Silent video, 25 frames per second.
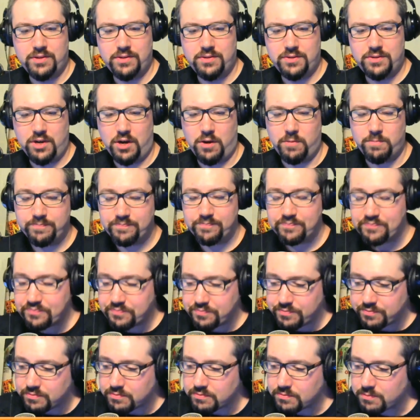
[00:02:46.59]
So,
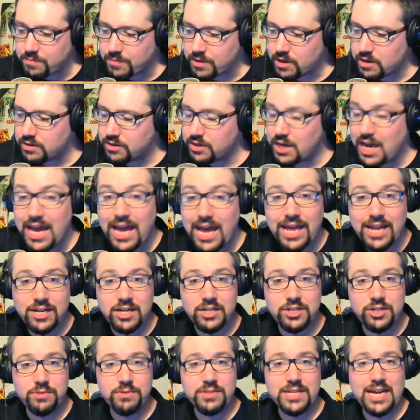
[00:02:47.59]

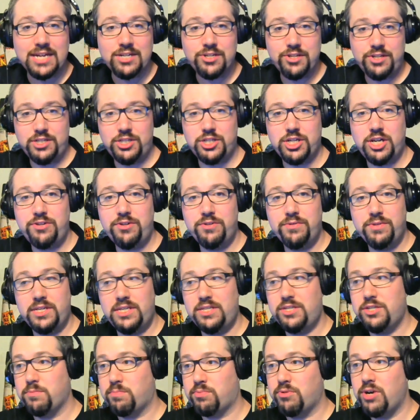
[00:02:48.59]
and she was actually
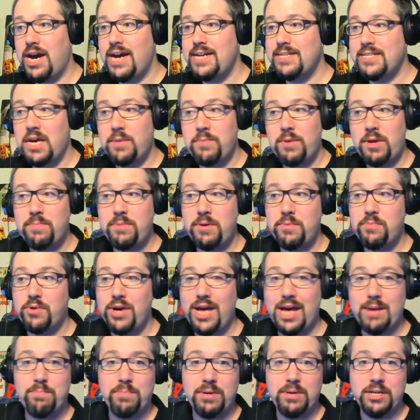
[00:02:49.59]
genuinely surprised how many
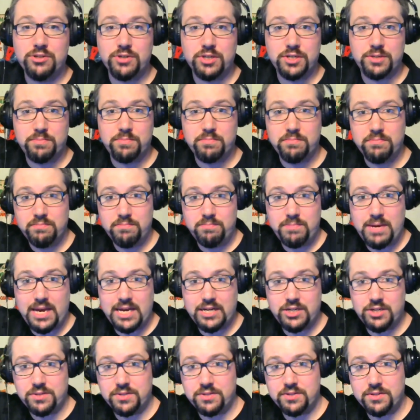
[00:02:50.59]
people had Pinterest
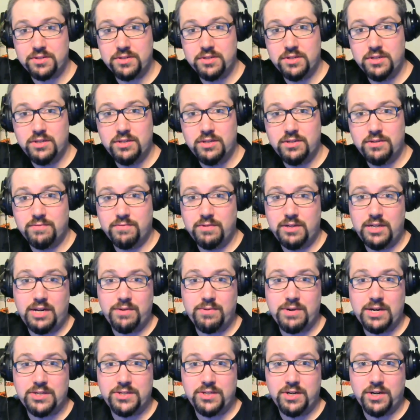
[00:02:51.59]
pages when
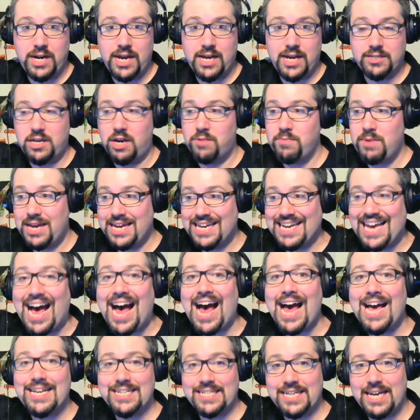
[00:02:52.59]
they raised their hands. How many
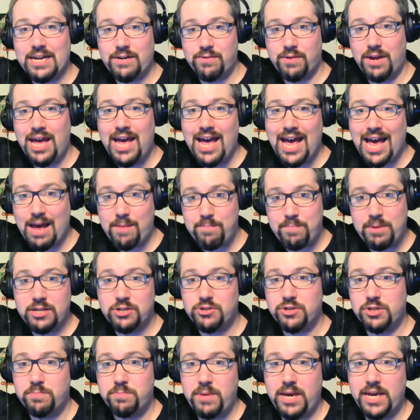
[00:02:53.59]
guys oh, really? had had
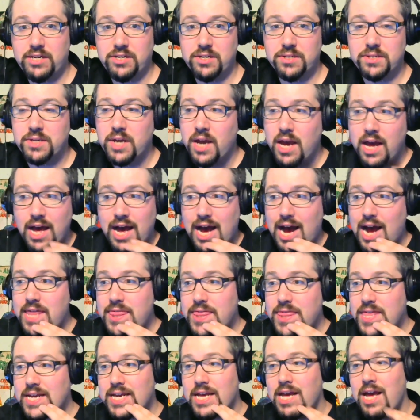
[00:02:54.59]
Pinterest pages. I
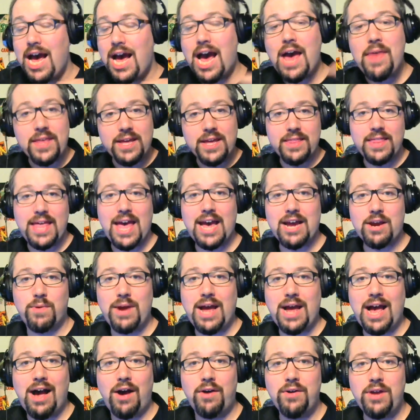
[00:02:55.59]
think I think in that
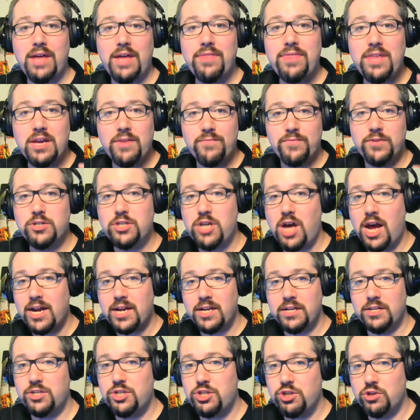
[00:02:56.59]
crowd, I think if you're
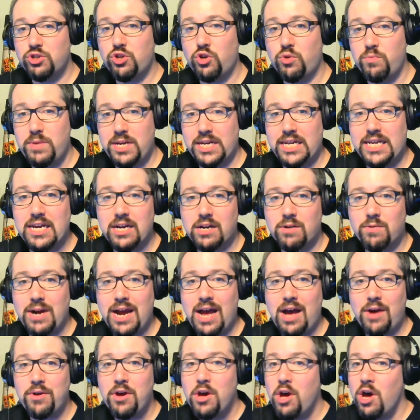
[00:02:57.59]
talking the social media
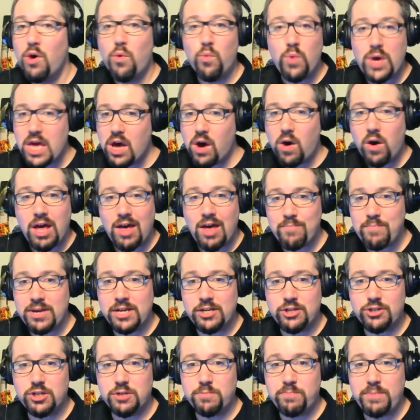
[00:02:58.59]
crowd, we all have
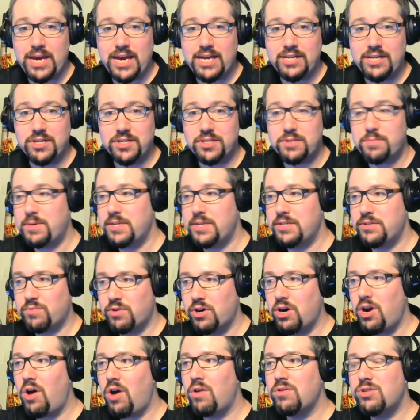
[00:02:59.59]
Pinterest pages because
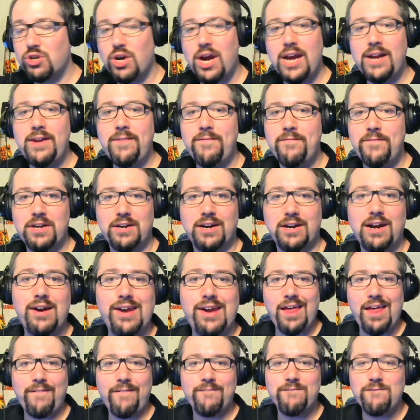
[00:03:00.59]
we're all trying to figure
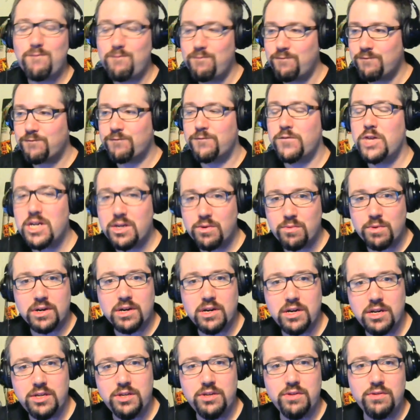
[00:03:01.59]
how freak we're
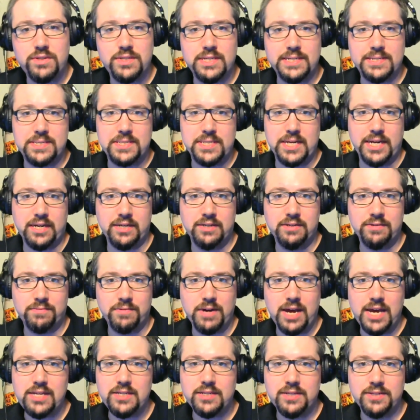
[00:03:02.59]
going to use this thing,
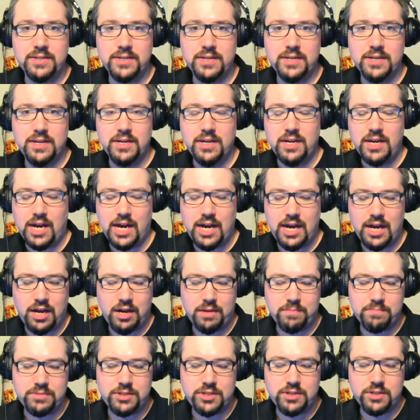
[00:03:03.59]
right? Mm-hmm.
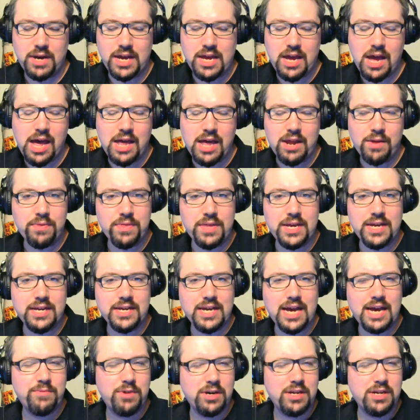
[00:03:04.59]
Um, so I, I, don't
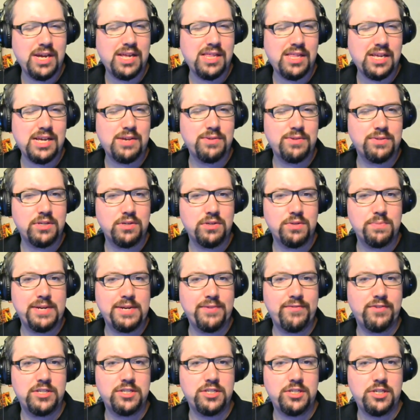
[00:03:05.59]
think well, I think I was a little
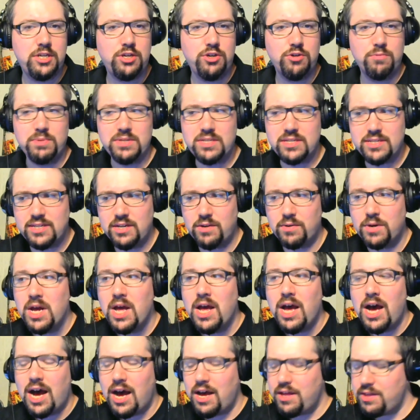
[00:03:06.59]
bit of a skew, but still,
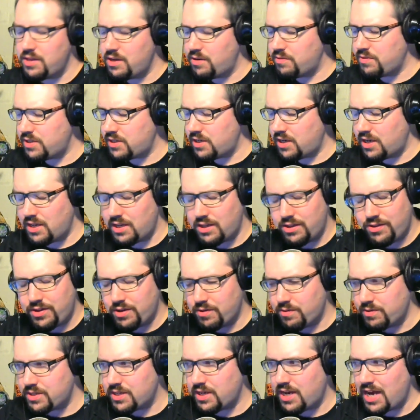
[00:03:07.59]
uh, there was a,
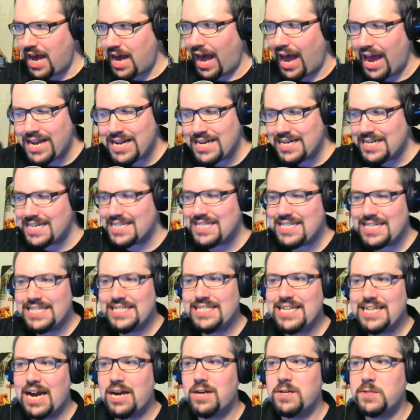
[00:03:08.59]
there was a. didn't get the
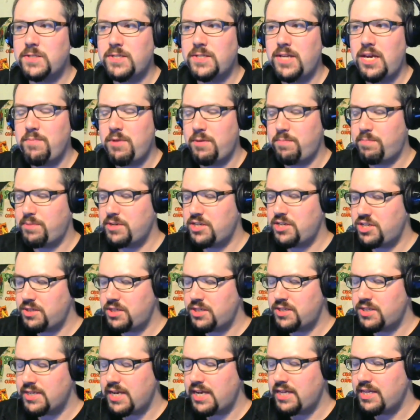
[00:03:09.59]
entire statement, but she
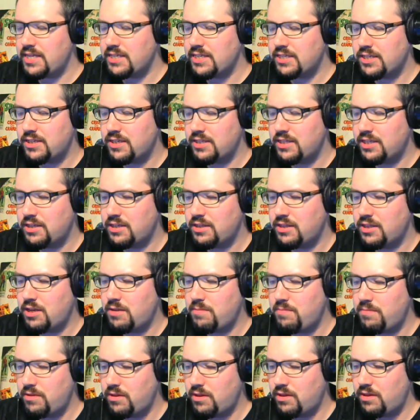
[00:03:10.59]
said that's the
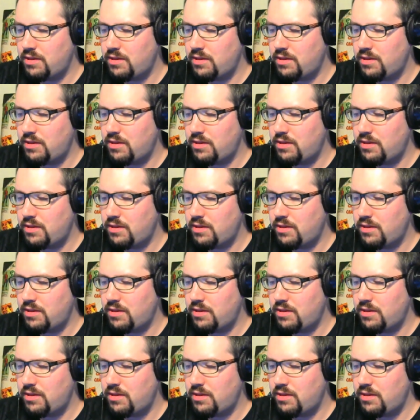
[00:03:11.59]
the